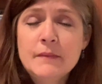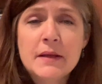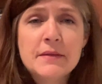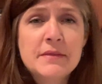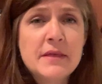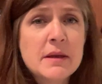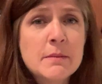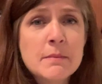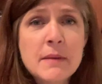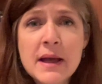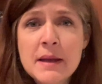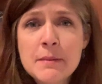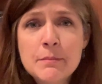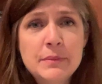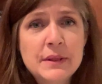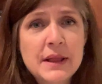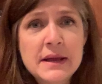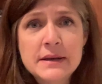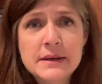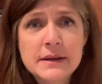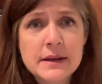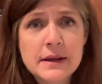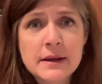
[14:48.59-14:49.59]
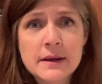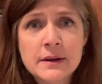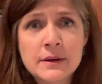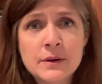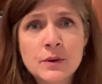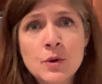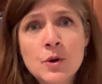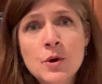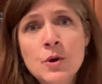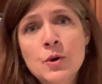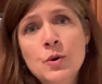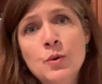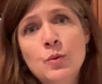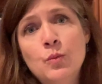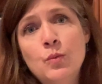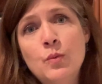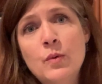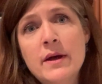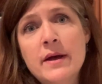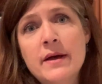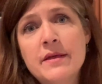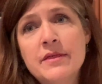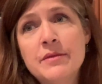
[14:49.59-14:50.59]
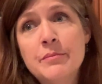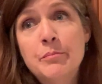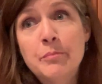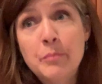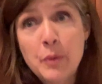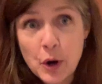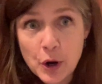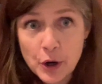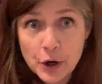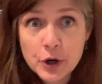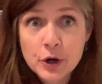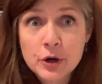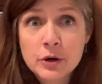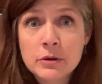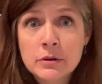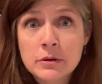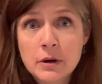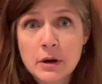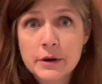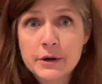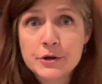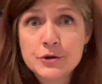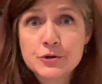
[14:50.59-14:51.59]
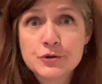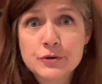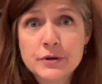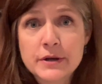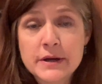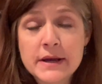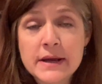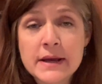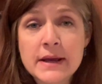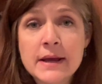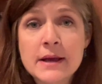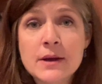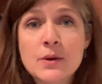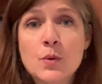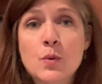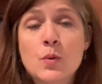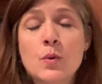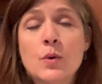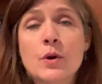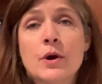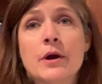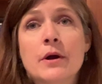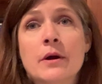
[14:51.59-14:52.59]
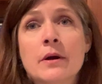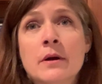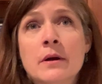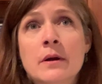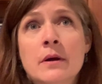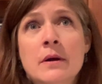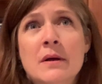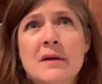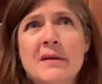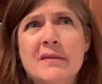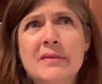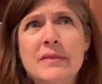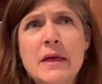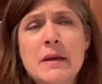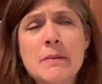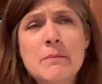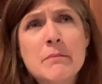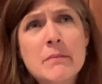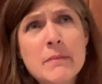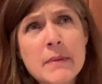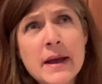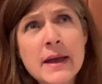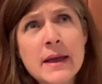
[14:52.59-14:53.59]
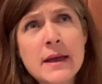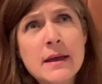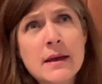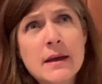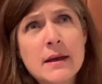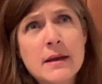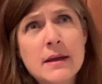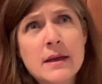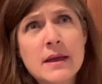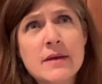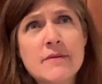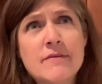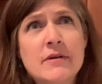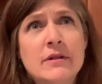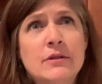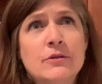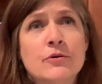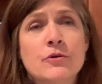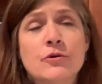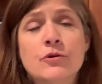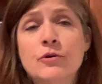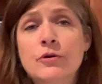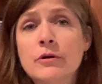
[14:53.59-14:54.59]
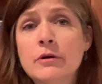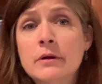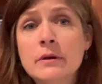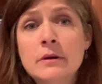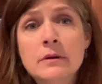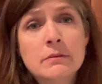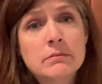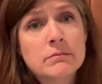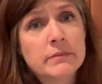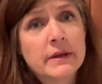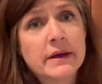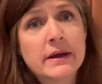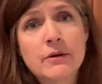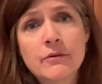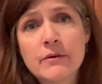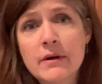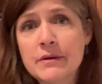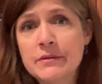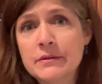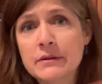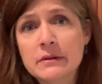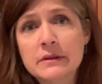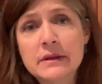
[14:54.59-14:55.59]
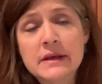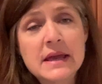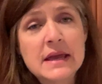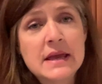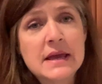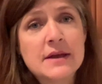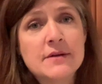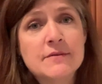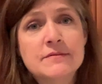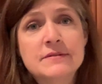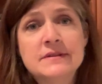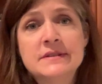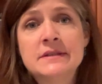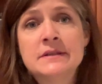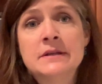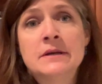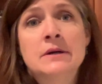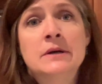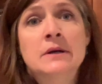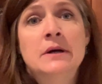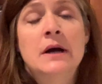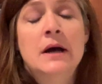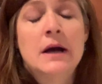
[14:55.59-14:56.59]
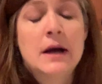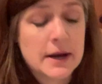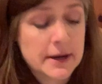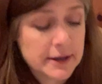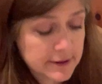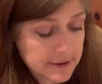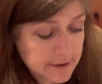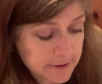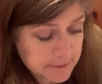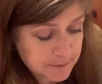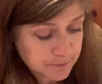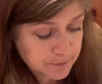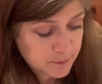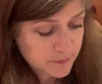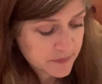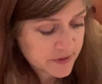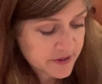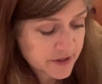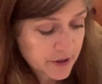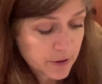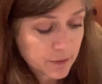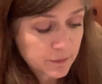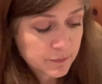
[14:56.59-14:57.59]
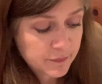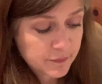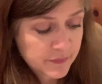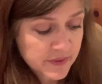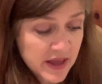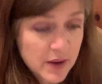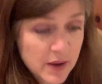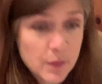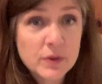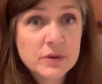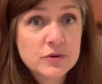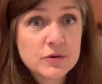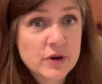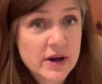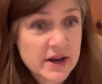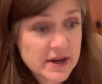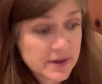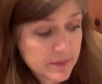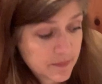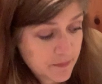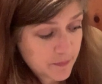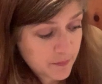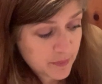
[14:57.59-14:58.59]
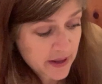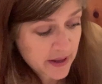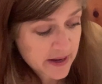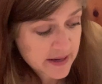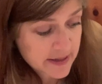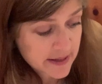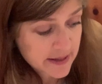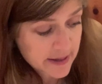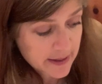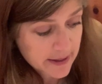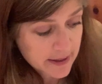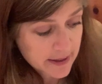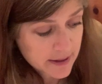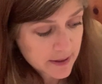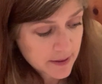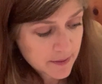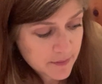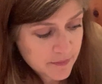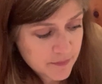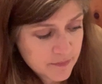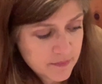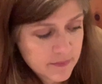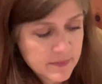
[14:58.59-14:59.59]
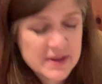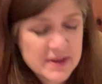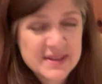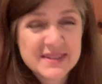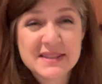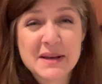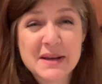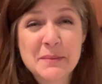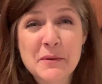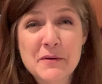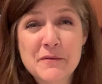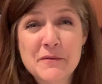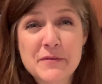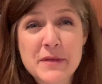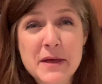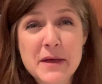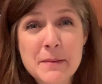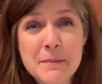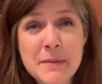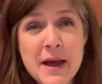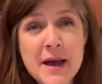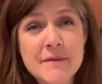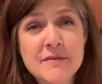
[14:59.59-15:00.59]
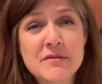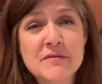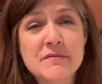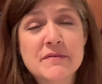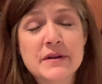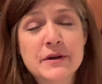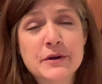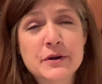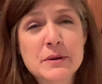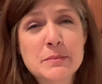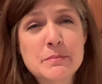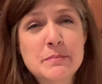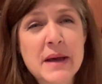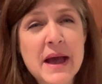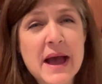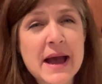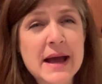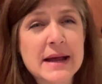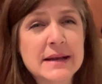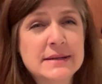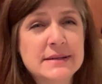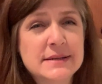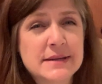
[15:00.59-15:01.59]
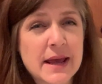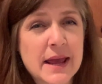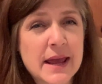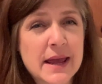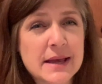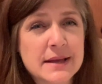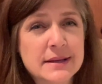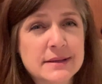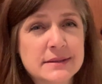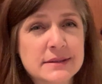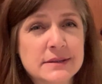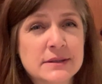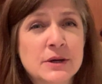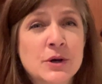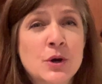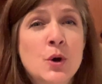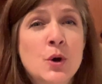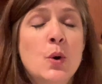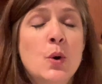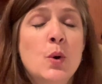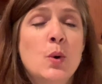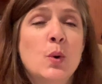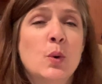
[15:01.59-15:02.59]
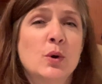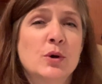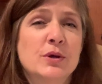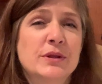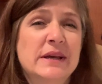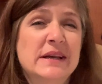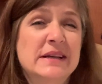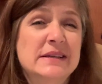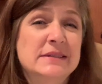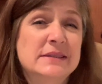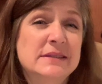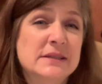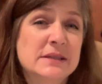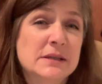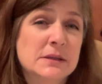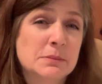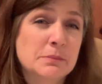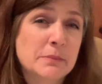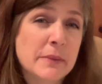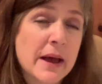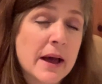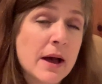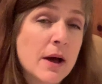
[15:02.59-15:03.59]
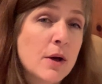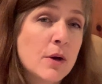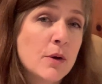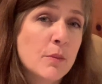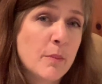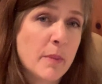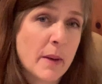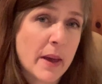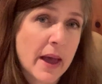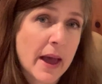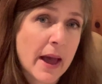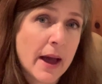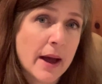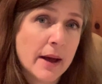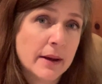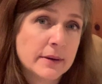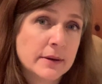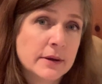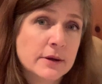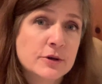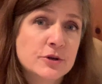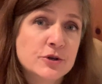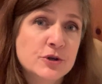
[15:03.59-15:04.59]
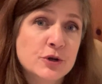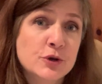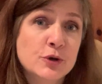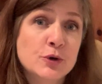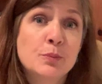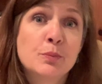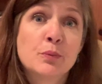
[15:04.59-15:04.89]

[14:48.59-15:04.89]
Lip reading: They might blend in with bark on a tree, or they might even look good like around the leaves. So they would try to blend in. Some of them have a very bad taste, or they smell bad to